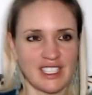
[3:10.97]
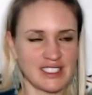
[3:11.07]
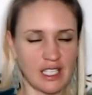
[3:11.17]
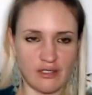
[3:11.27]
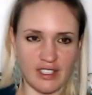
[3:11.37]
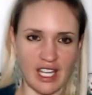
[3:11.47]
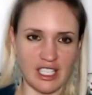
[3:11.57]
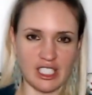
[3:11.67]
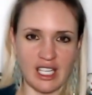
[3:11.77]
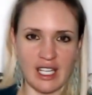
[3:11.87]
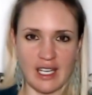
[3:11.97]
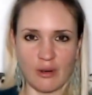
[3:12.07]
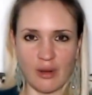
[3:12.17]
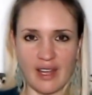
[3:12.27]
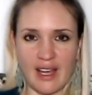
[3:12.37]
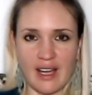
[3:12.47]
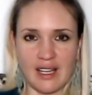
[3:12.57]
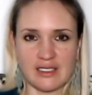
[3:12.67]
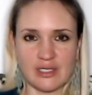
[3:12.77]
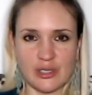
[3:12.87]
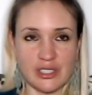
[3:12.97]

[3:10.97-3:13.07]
identification here or there,